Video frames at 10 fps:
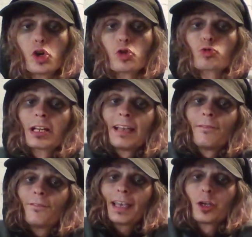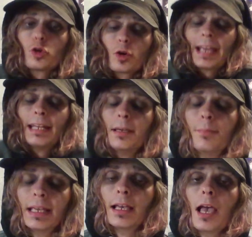reinvigorated
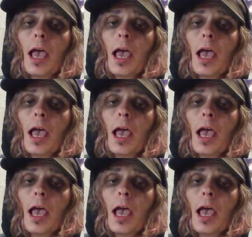me,